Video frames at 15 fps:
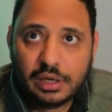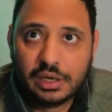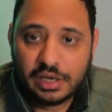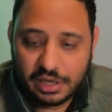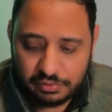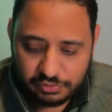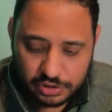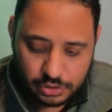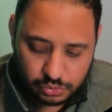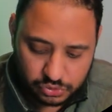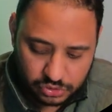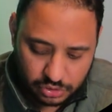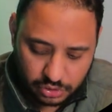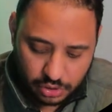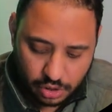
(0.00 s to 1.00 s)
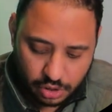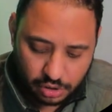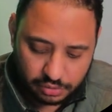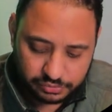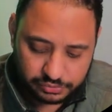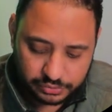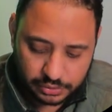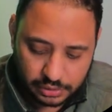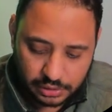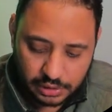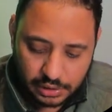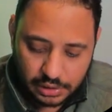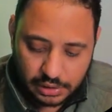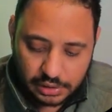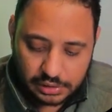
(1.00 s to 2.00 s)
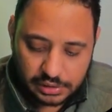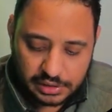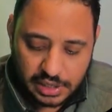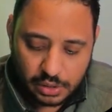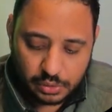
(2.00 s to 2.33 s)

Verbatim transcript: a heavy user of uh, the